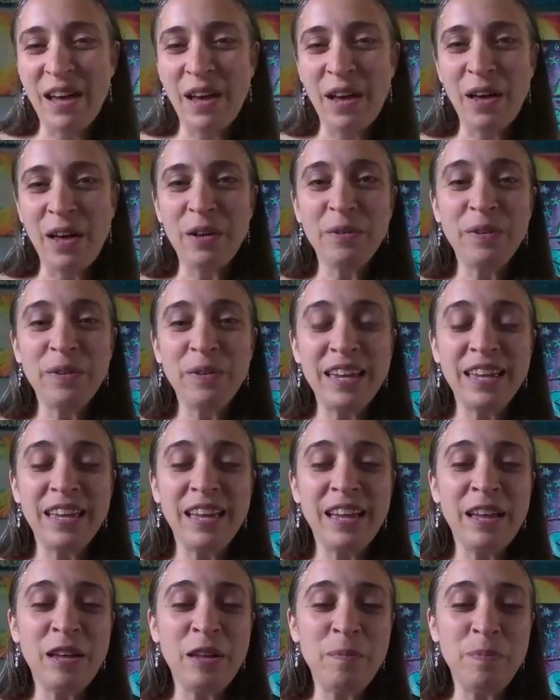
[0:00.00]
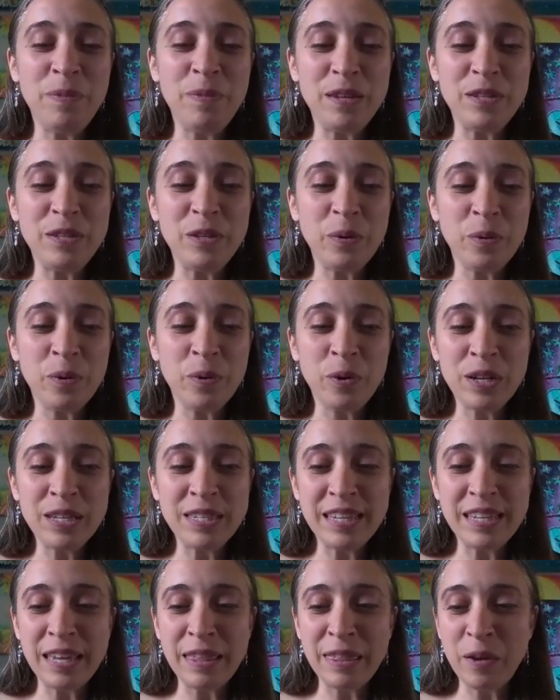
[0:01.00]
All right. So
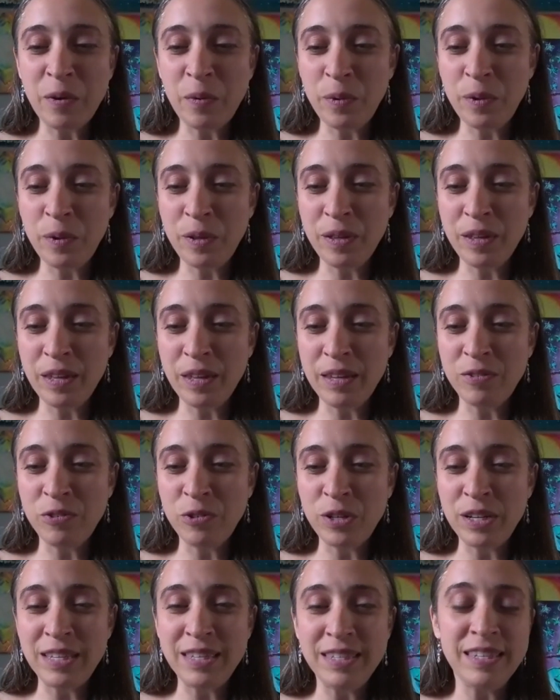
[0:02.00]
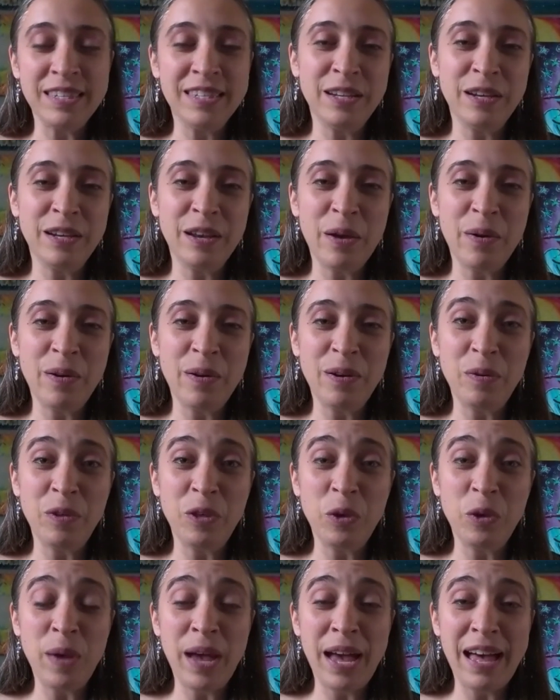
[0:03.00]
Krista, I think we'll transition now. I know
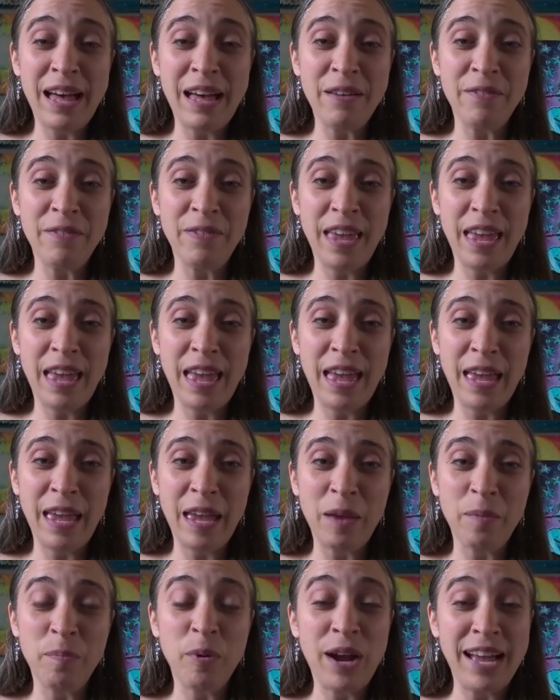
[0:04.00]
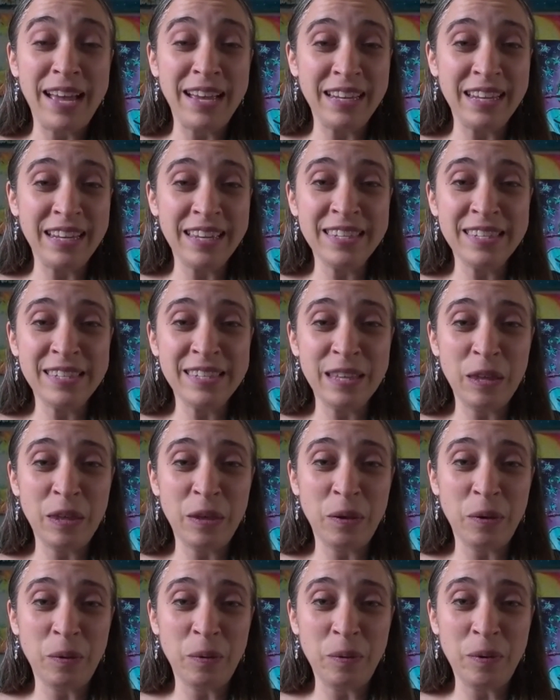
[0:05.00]
you have a practice that
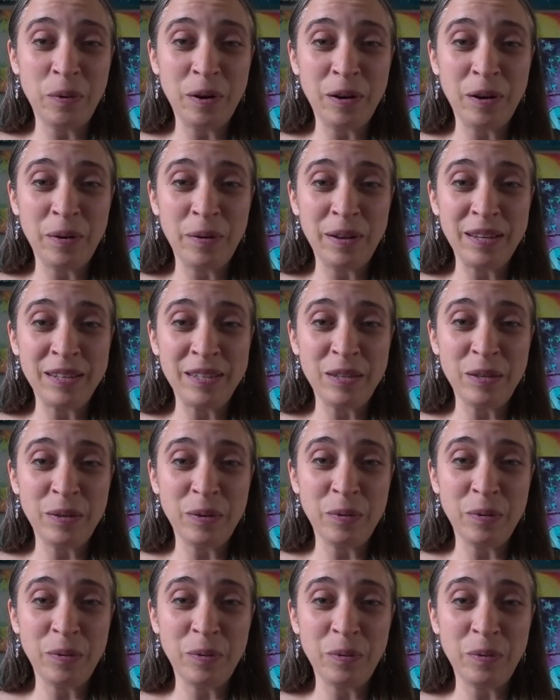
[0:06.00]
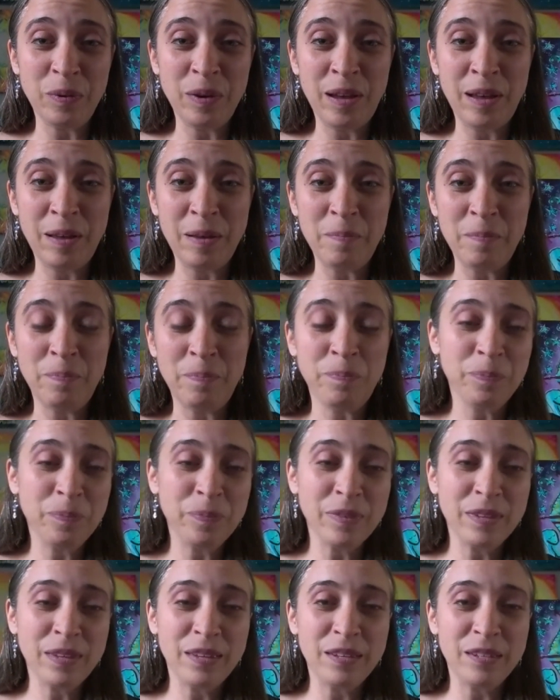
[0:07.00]
you are going to
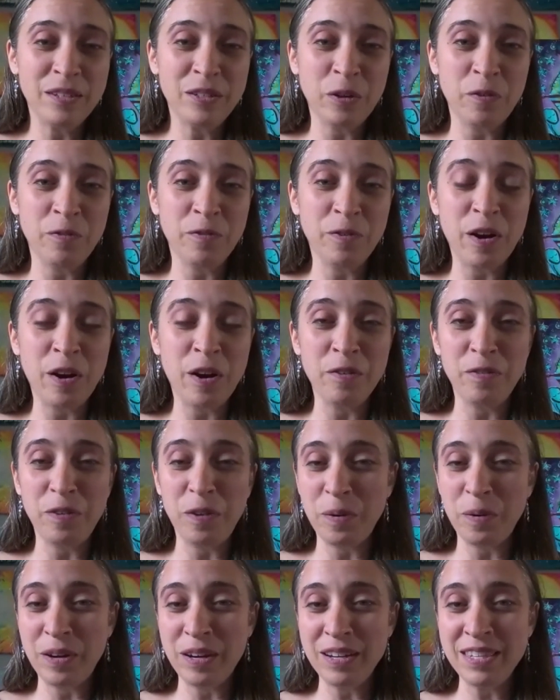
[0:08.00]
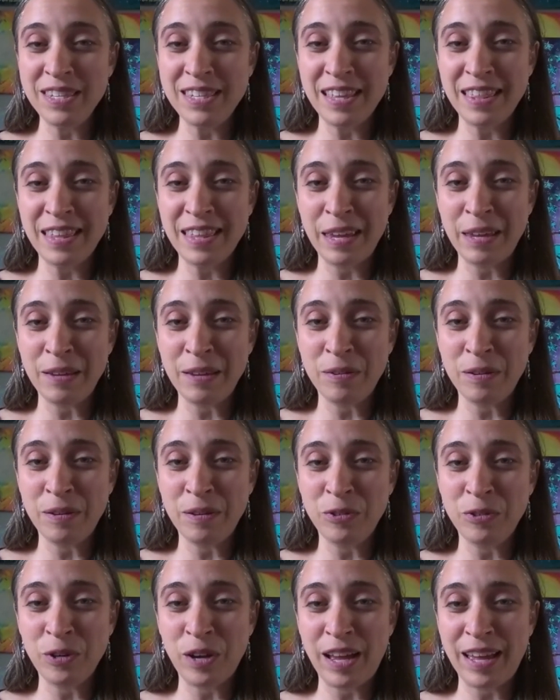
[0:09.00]
show for our viewers that they can
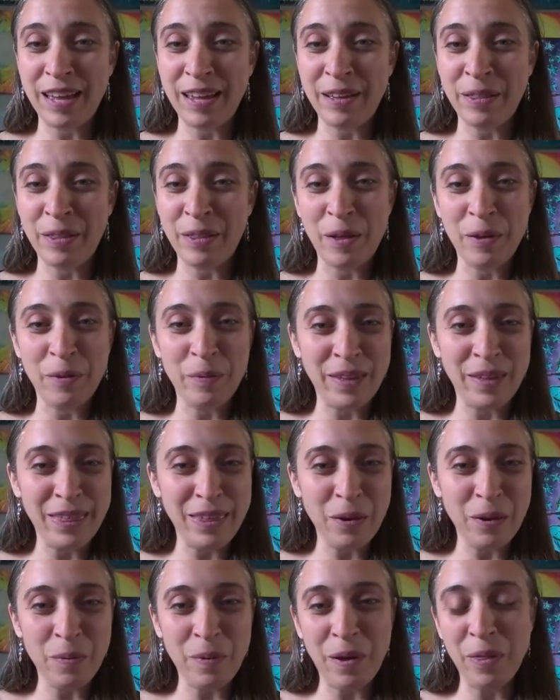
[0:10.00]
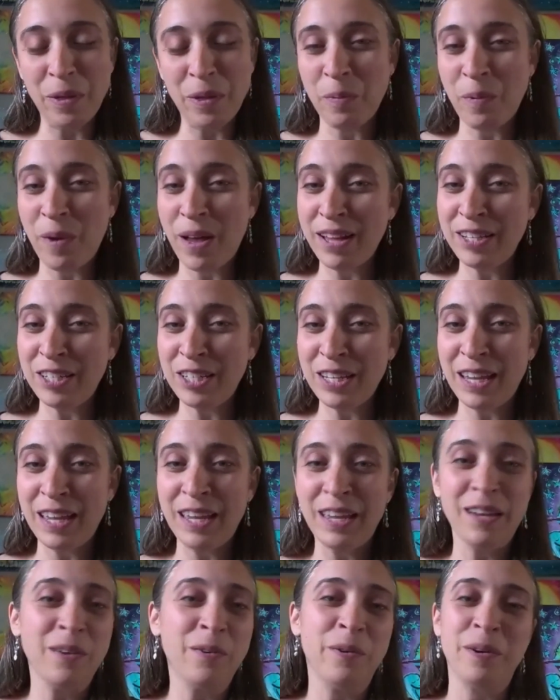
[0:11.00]
try along with you while they're
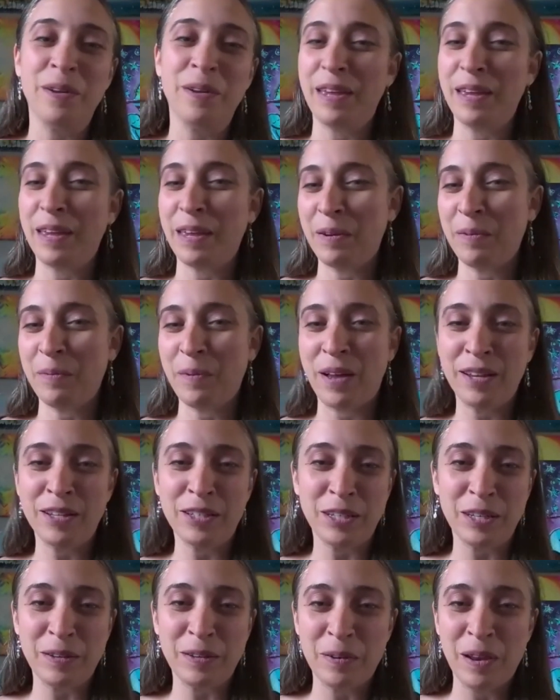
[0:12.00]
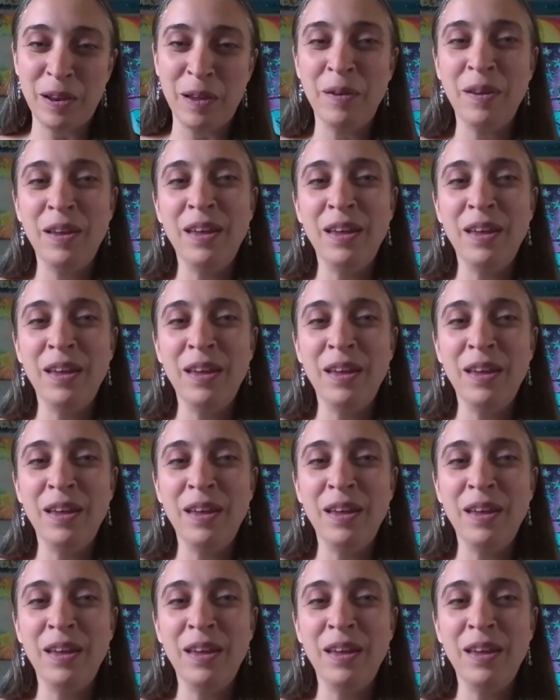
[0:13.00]
watching, or they can watch and